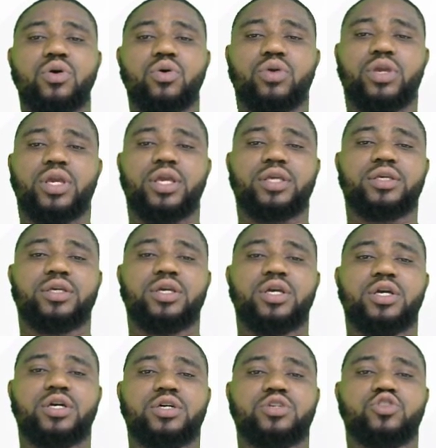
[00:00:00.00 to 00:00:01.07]
Okay.
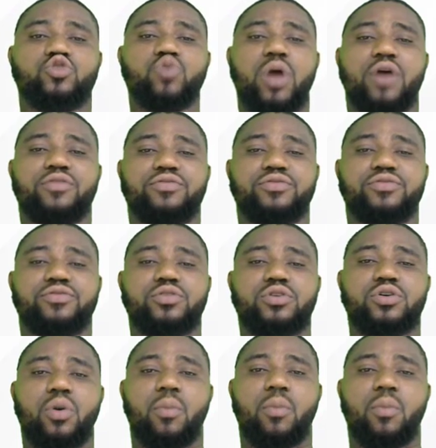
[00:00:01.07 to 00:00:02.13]
12.
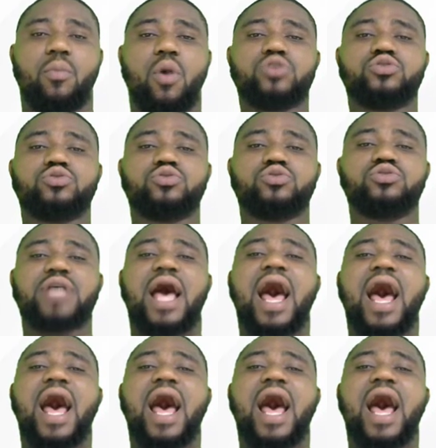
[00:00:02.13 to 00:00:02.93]
Muscles